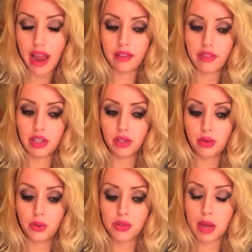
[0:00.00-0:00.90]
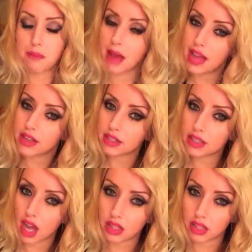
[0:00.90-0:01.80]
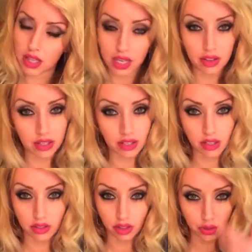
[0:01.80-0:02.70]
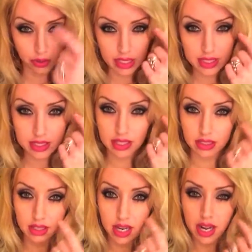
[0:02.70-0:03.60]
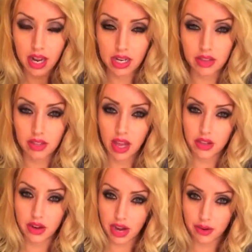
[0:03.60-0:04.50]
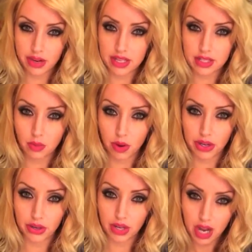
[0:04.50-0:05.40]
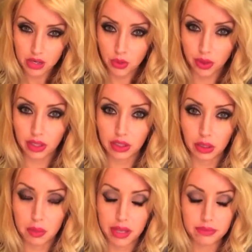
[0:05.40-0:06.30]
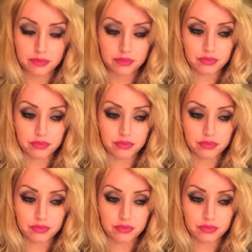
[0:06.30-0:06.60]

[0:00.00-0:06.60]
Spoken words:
and then use a matte color in the crease and in the other areas where you're contouring a little bit